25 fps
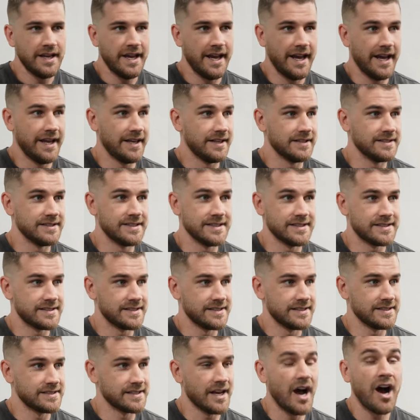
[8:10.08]
And
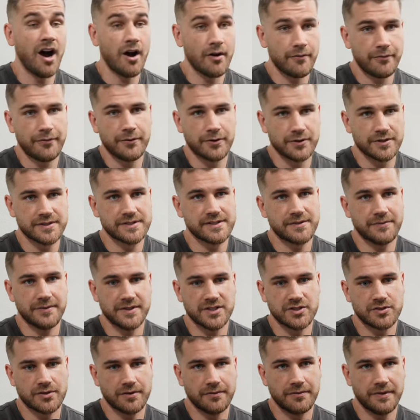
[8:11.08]
this is our first
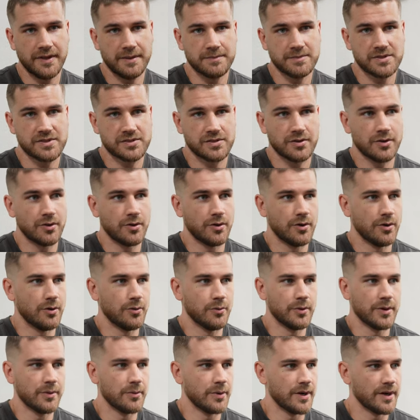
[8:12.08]
feature film, so
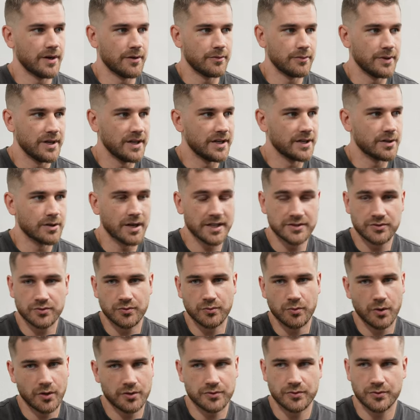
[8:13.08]
we were really glad to
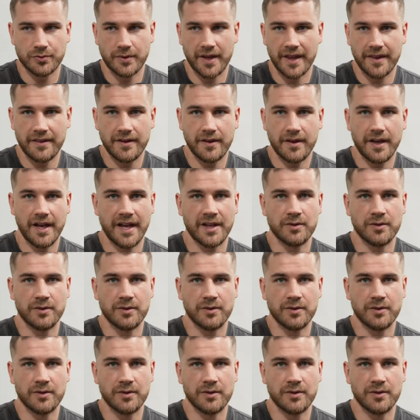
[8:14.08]
work together,